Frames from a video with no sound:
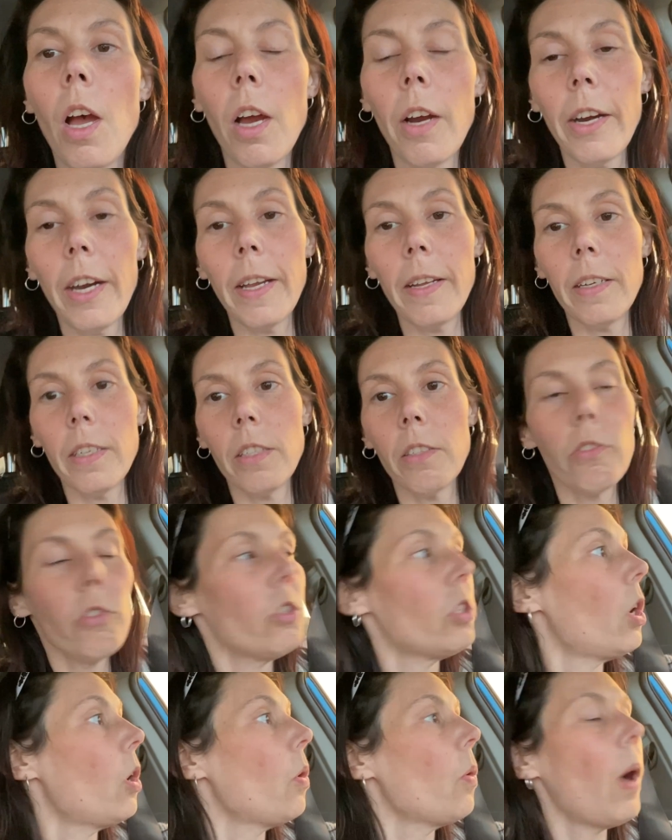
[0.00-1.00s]
All right.
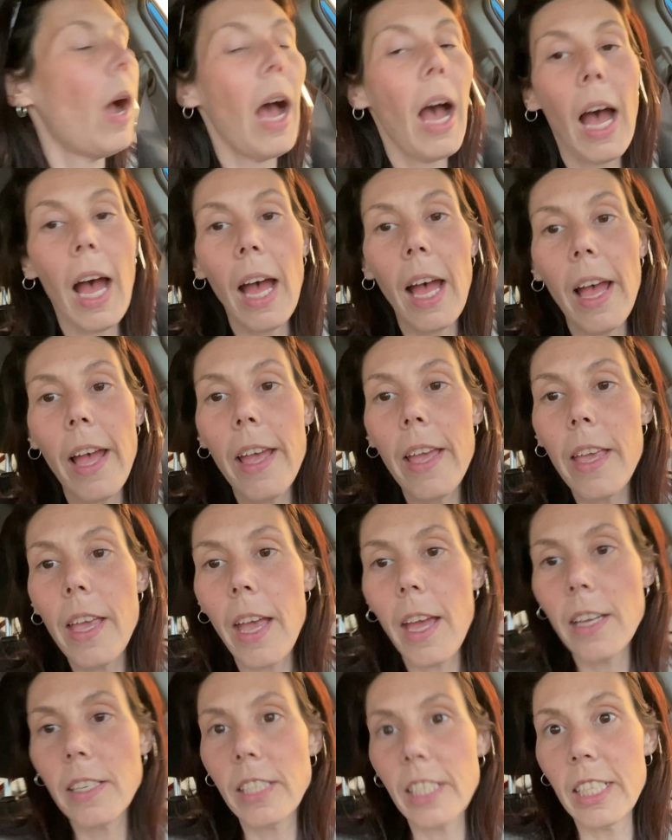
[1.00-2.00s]
So I
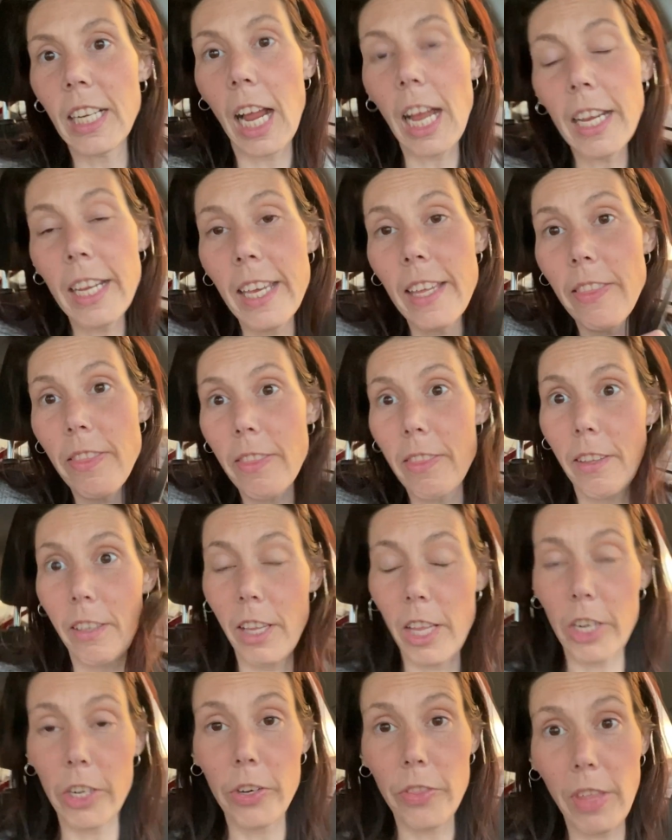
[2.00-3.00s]
did not get the
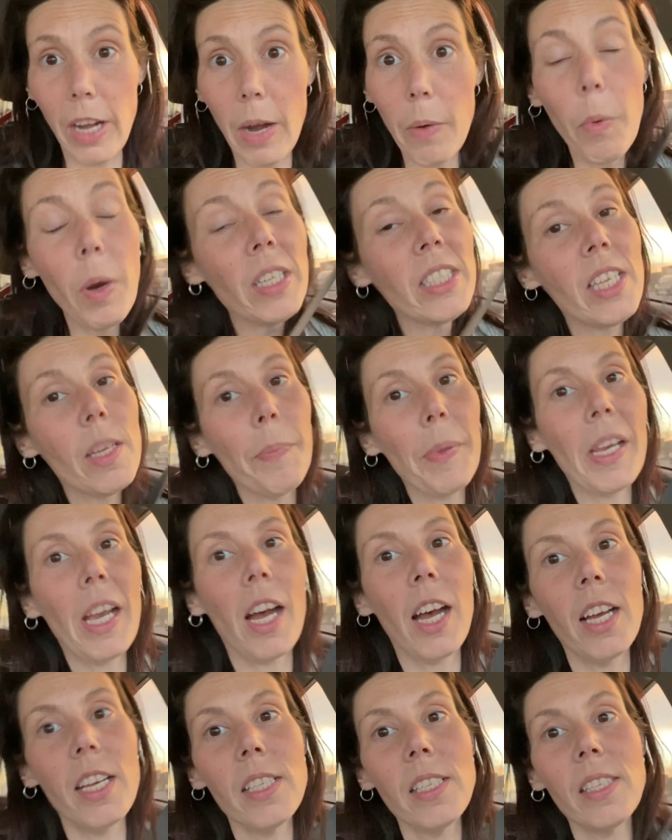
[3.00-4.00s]
litter that I wanted
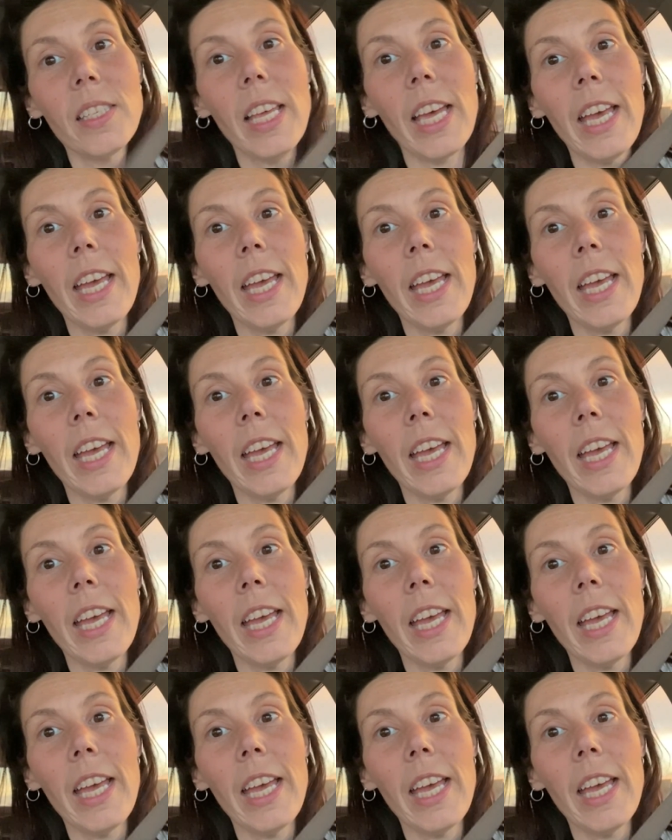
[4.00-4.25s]
because